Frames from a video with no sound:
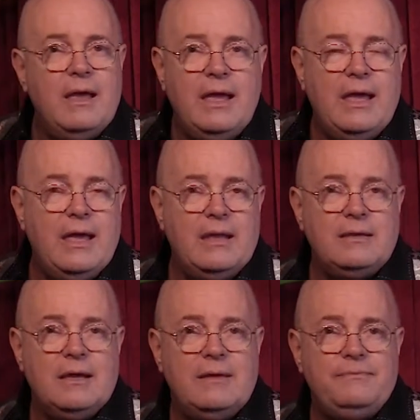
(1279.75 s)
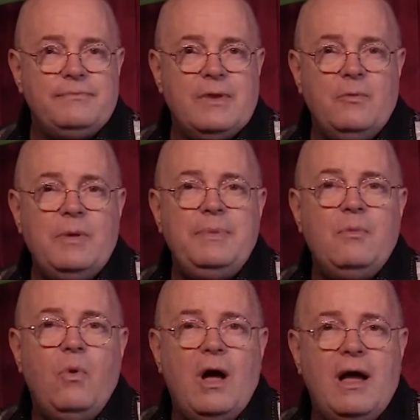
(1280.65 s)
And we'd
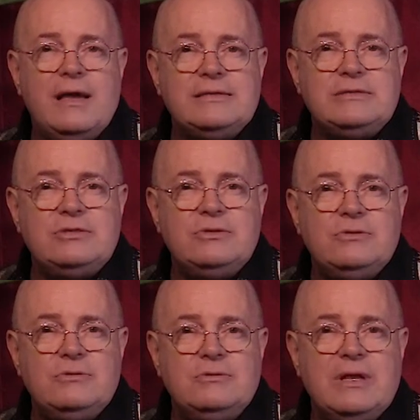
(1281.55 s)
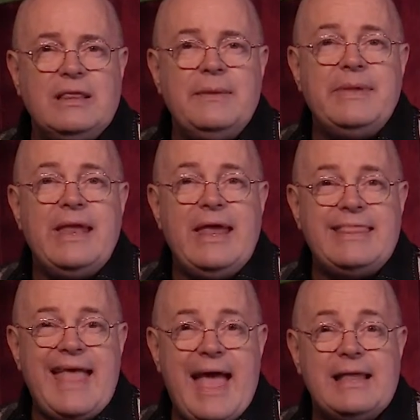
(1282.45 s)
be wise to
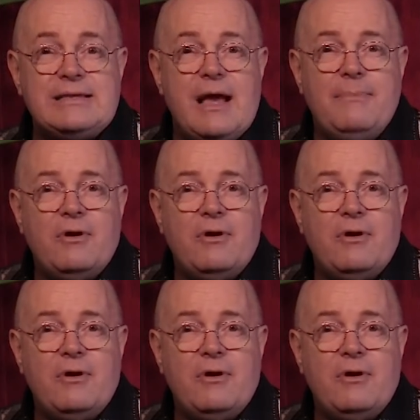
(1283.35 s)
eliminate that